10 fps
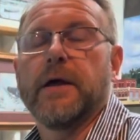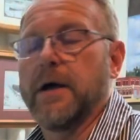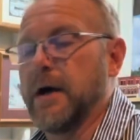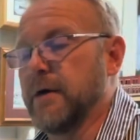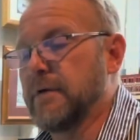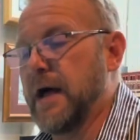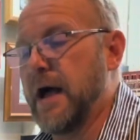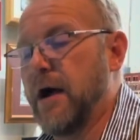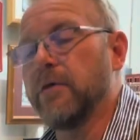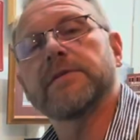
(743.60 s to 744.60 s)
of
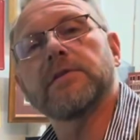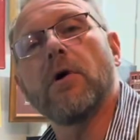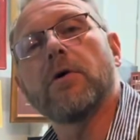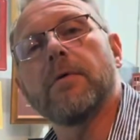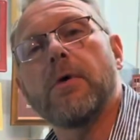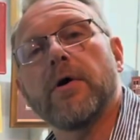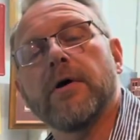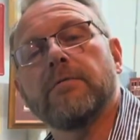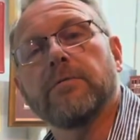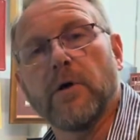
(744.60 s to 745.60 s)
how this
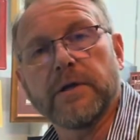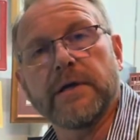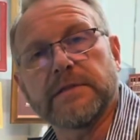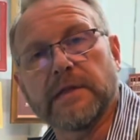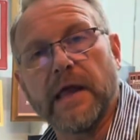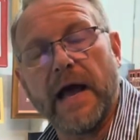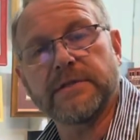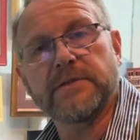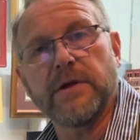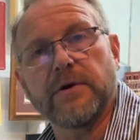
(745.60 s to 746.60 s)
locomotive looked in its
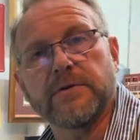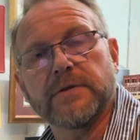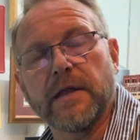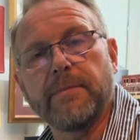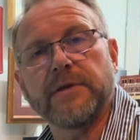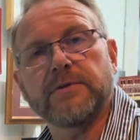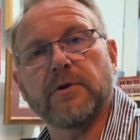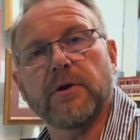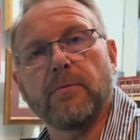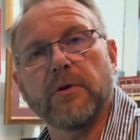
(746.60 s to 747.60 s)
last years on the
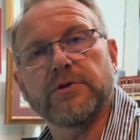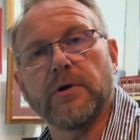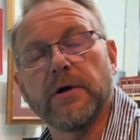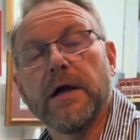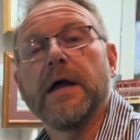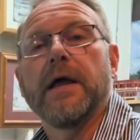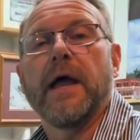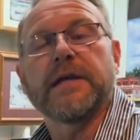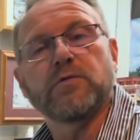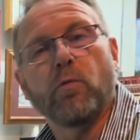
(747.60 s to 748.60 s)
Minnesota Commercial,
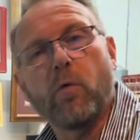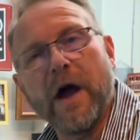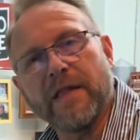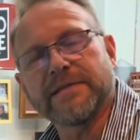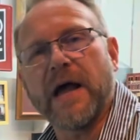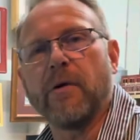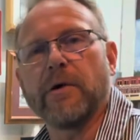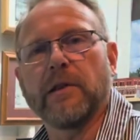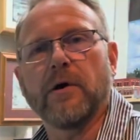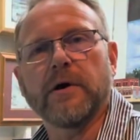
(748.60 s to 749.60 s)
as well as how
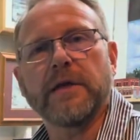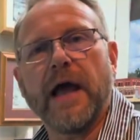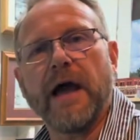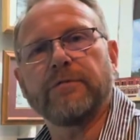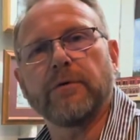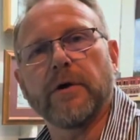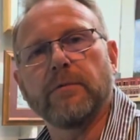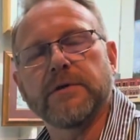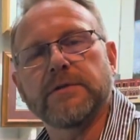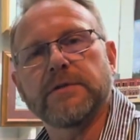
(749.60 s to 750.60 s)
it looked after it
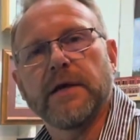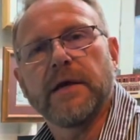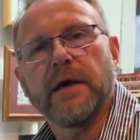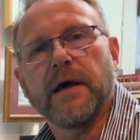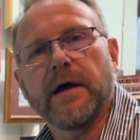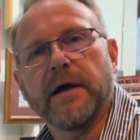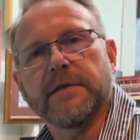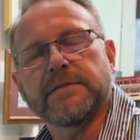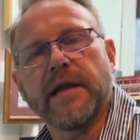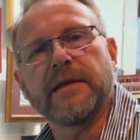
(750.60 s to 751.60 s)
was
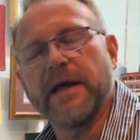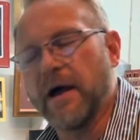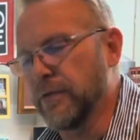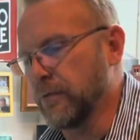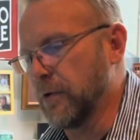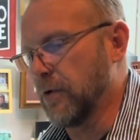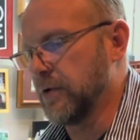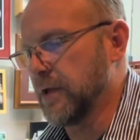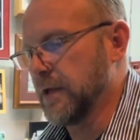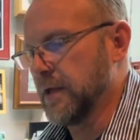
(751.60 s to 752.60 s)
sent down the
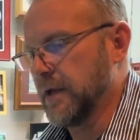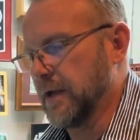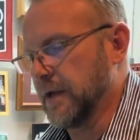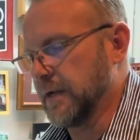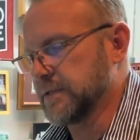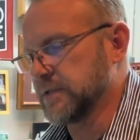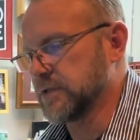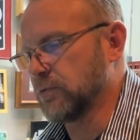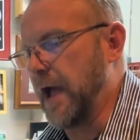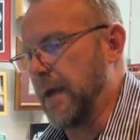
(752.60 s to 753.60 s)
road to
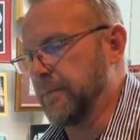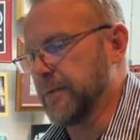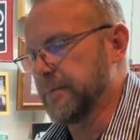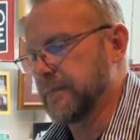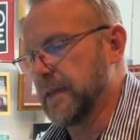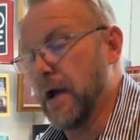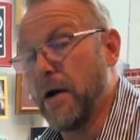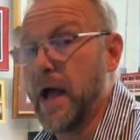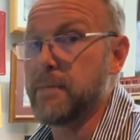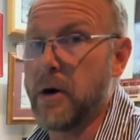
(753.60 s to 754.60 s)
scrap. Now,
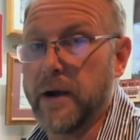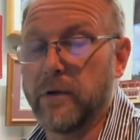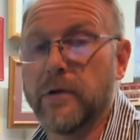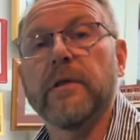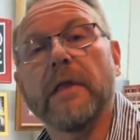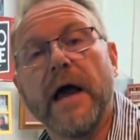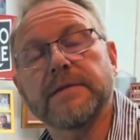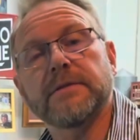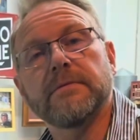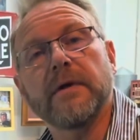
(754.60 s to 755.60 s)
I model the
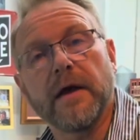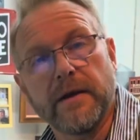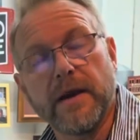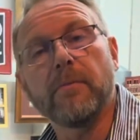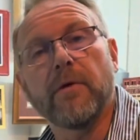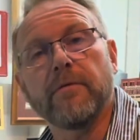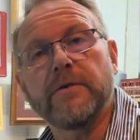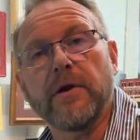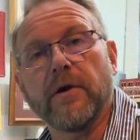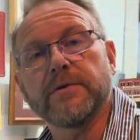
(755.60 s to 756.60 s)
last number of
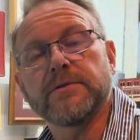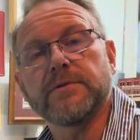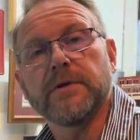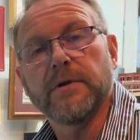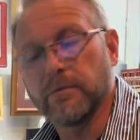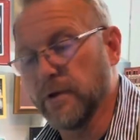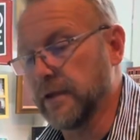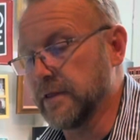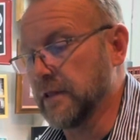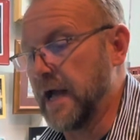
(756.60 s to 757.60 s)
years,
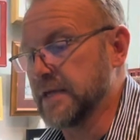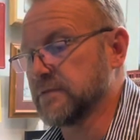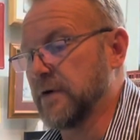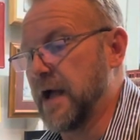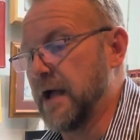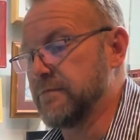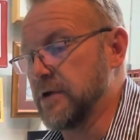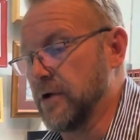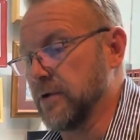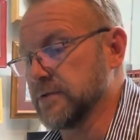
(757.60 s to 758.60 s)
really the last 5
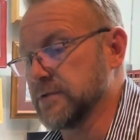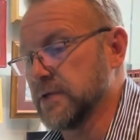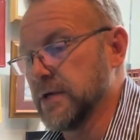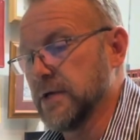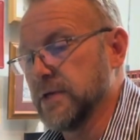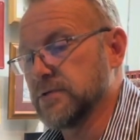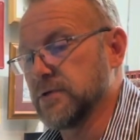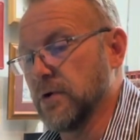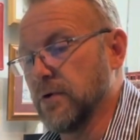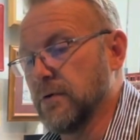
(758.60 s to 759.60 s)
years,
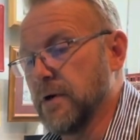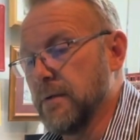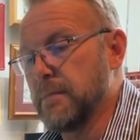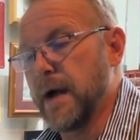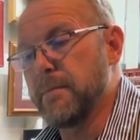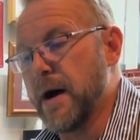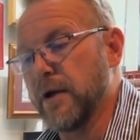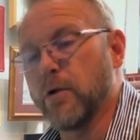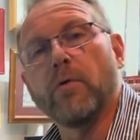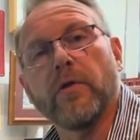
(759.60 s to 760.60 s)
so my
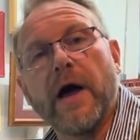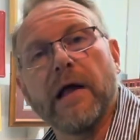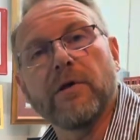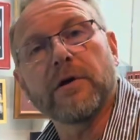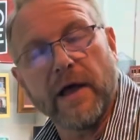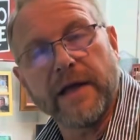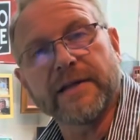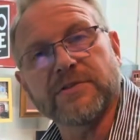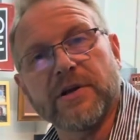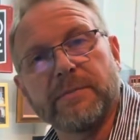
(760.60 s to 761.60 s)
model will not look like
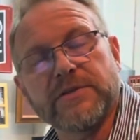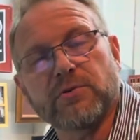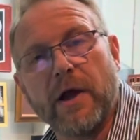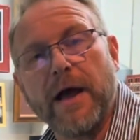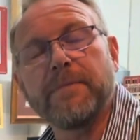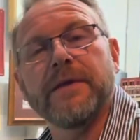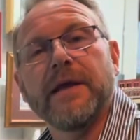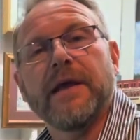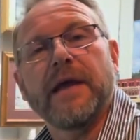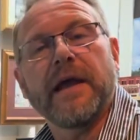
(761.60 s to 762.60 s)
it's going to be scrapped,
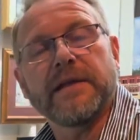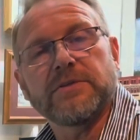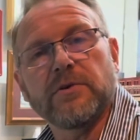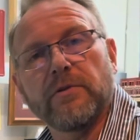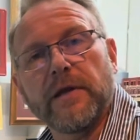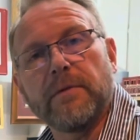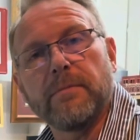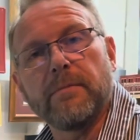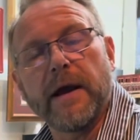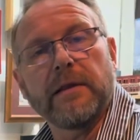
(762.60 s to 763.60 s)
and it certainly
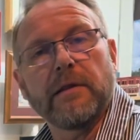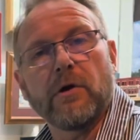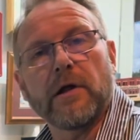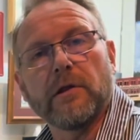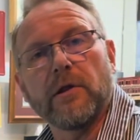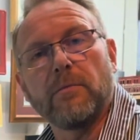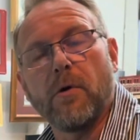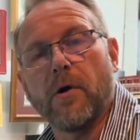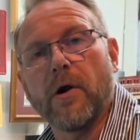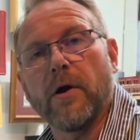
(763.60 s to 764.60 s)
might look a little
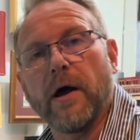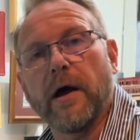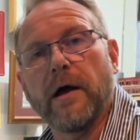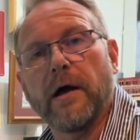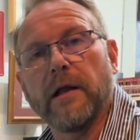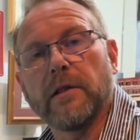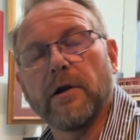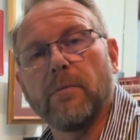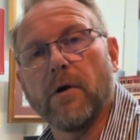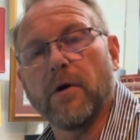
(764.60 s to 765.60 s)

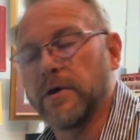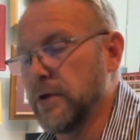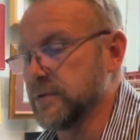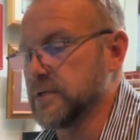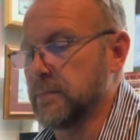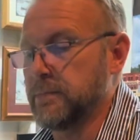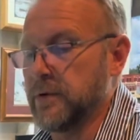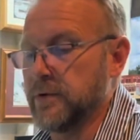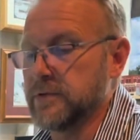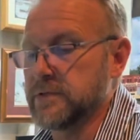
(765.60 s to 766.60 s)
more used and
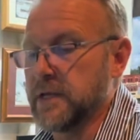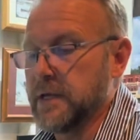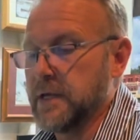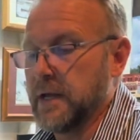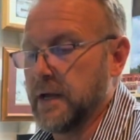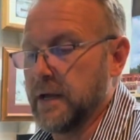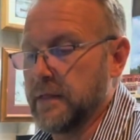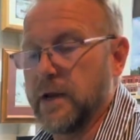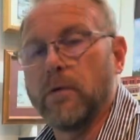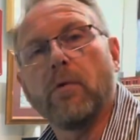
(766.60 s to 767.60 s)
abused
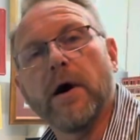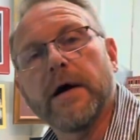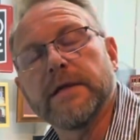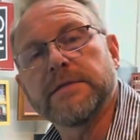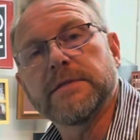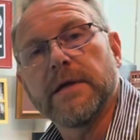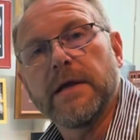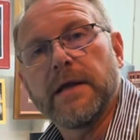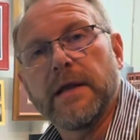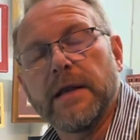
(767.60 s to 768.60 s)
than it was
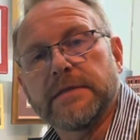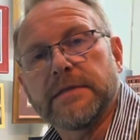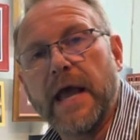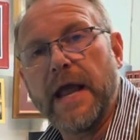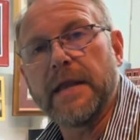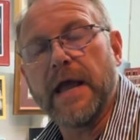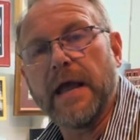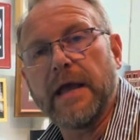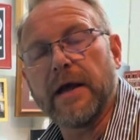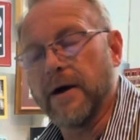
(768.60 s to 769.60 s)
in its
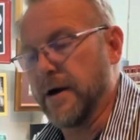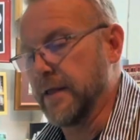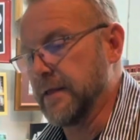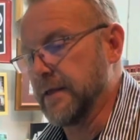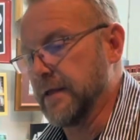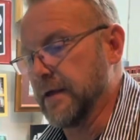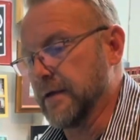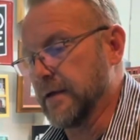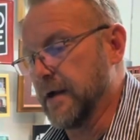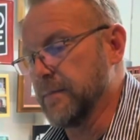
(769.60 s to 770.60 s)
heyday on
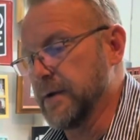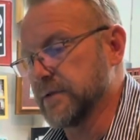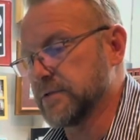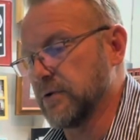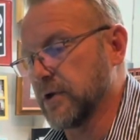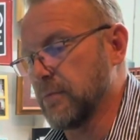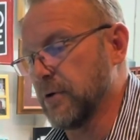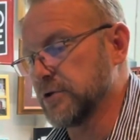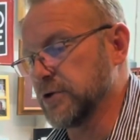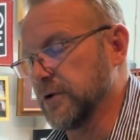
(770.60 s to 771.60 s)
the Minnesota
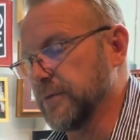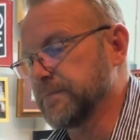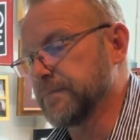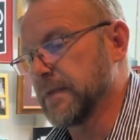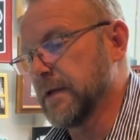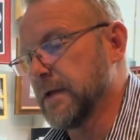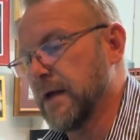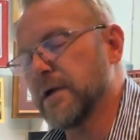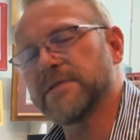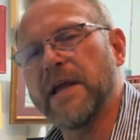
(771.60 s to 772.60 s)
Commercial.
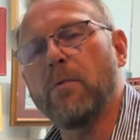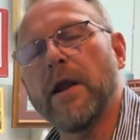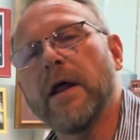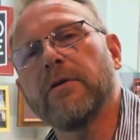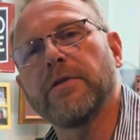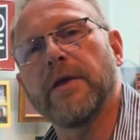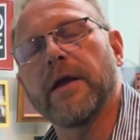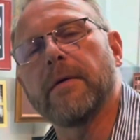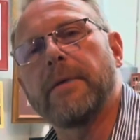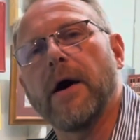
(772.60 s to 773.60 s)
I'll say one other
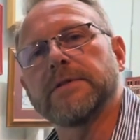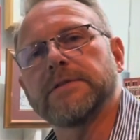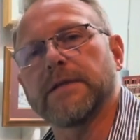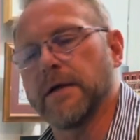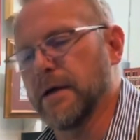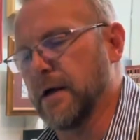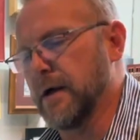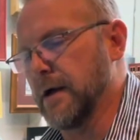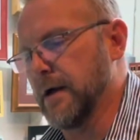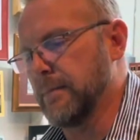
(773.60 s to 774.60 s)
thing about
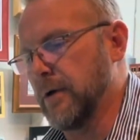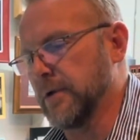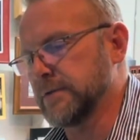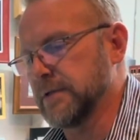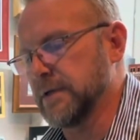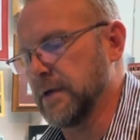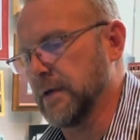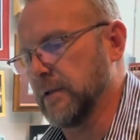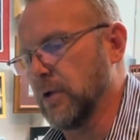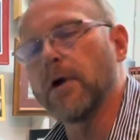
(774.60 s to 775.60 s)

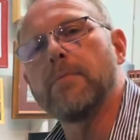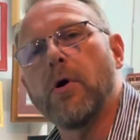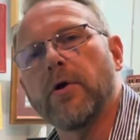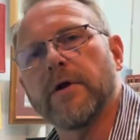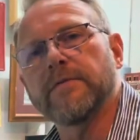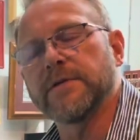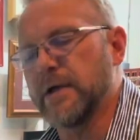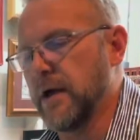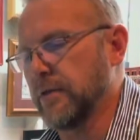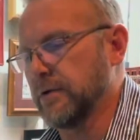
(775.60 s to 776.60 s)
locomotives and
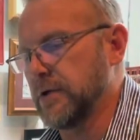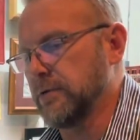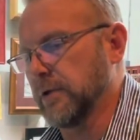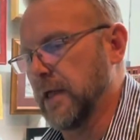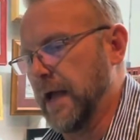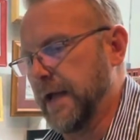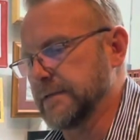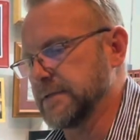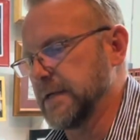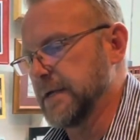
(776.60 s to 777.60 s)
how they're
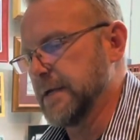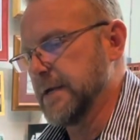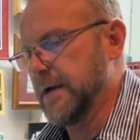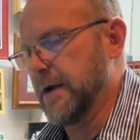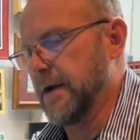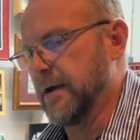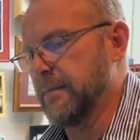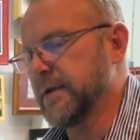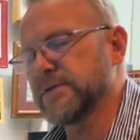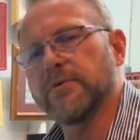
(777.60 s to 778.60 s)
utilized.
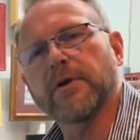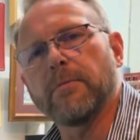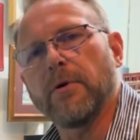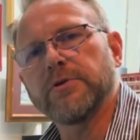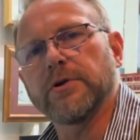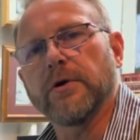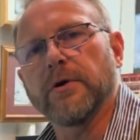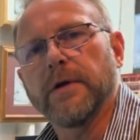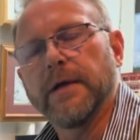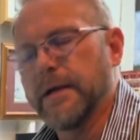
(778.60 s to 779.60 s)
Minnesota
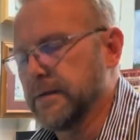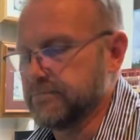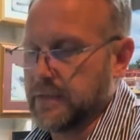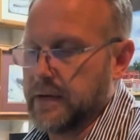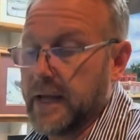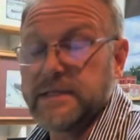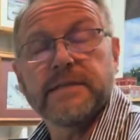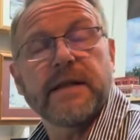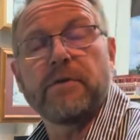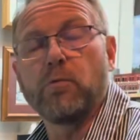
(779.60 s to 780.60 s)
Commercial,
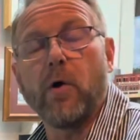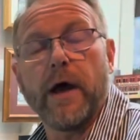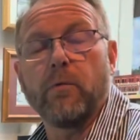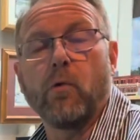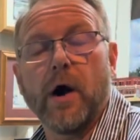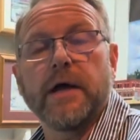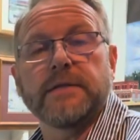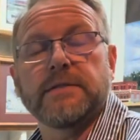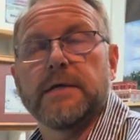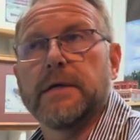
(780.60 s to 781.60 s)
1971
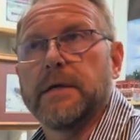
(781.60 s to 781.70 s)
was